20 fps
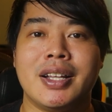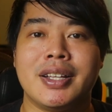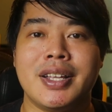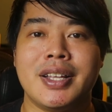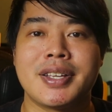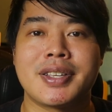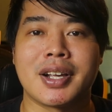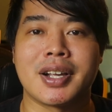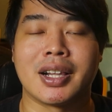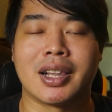
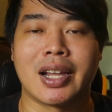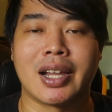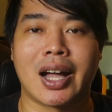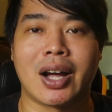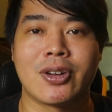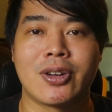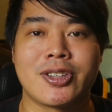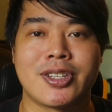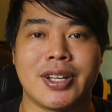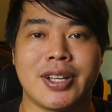This
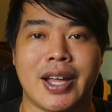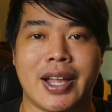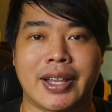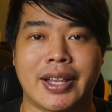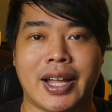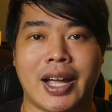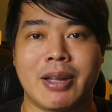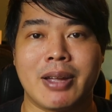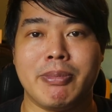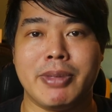allows the
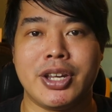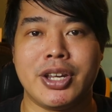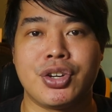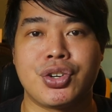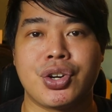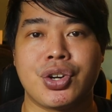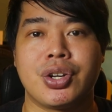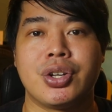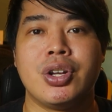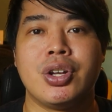entire
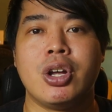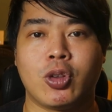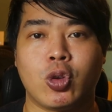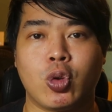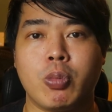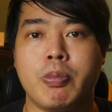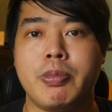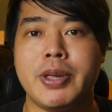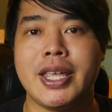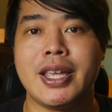miniature
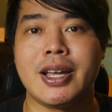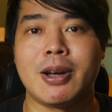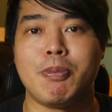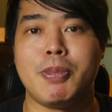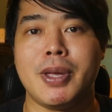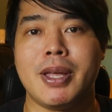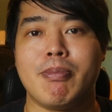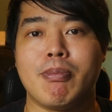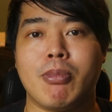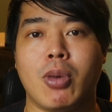to be a
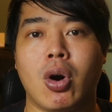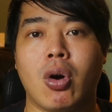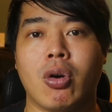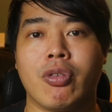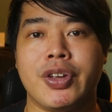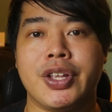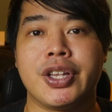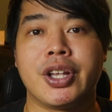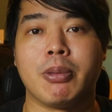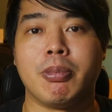bit more
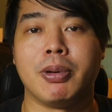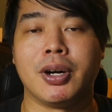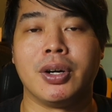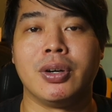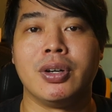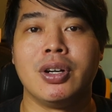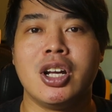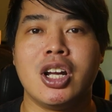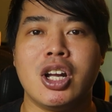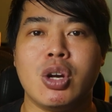readable,
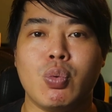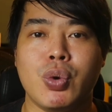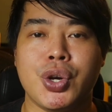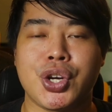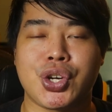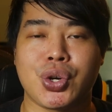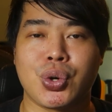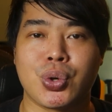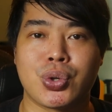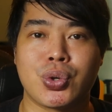
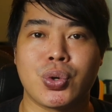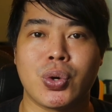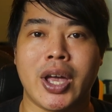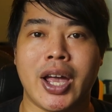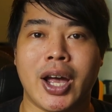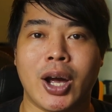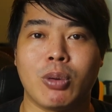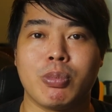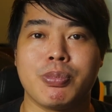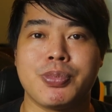which also
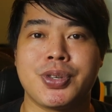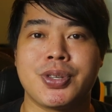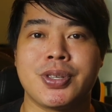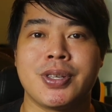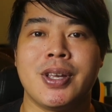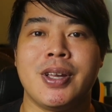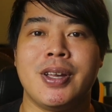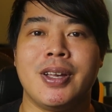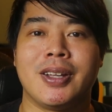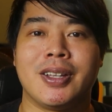
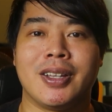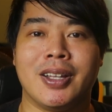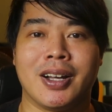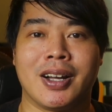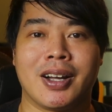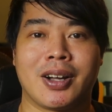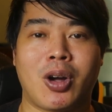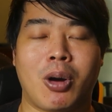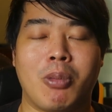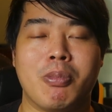helps
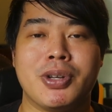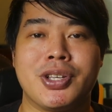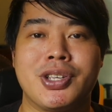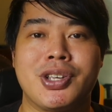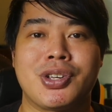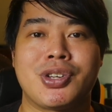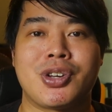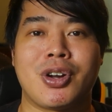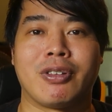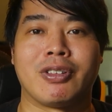the
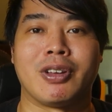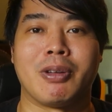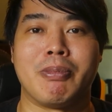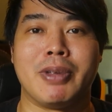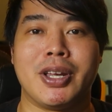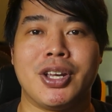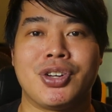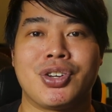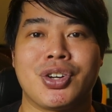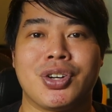composition of the
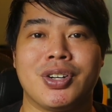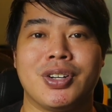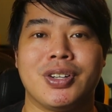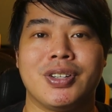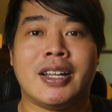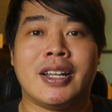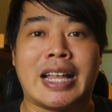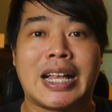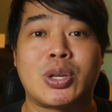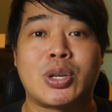miniature.
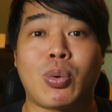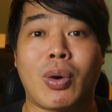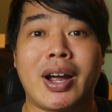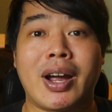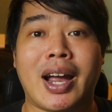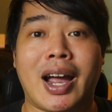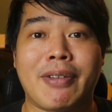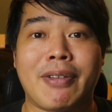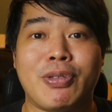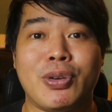That's why
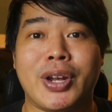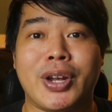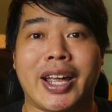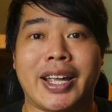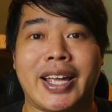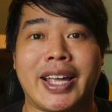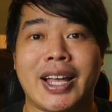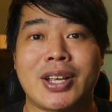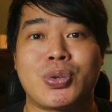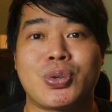I feel
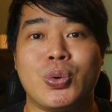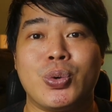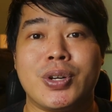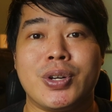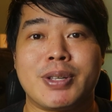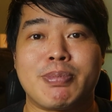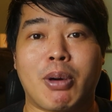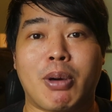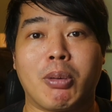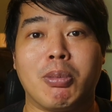that gas glue
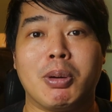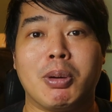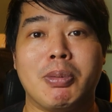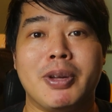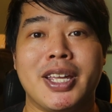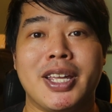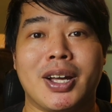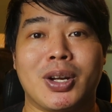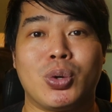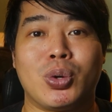is
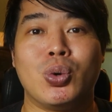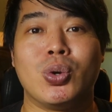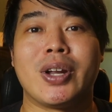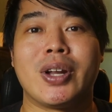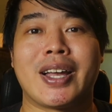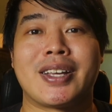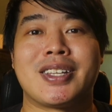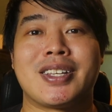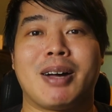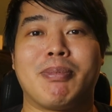probably a good
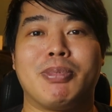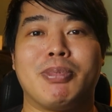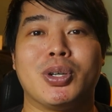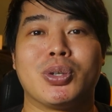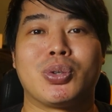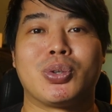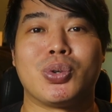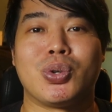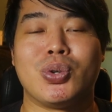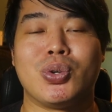example
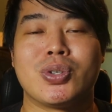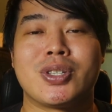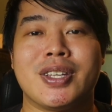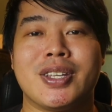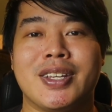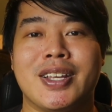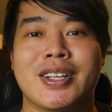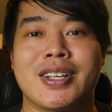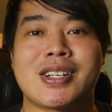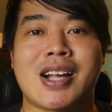to use
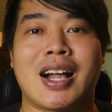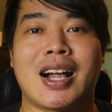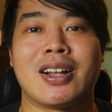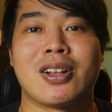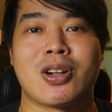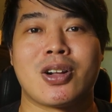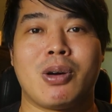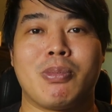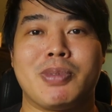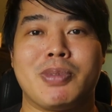in this
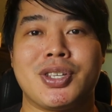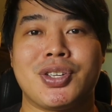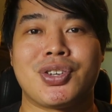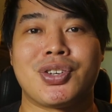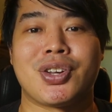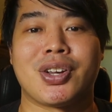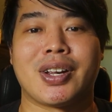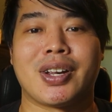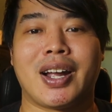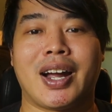color
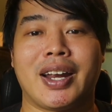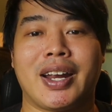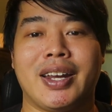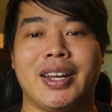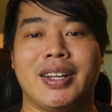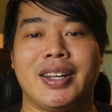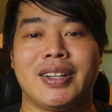composition guide.